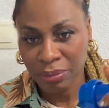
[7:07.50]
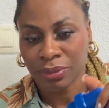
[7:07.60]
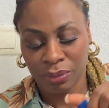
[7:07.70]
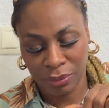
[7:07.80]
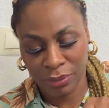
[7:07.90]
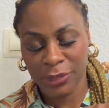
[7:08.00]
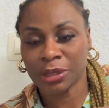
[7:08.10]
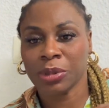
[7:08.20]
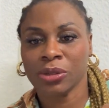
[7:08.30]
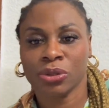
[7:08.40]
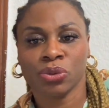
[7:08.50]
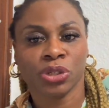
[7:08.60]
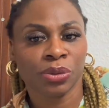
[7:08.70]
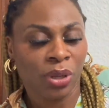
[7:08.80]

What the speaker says: It smells good.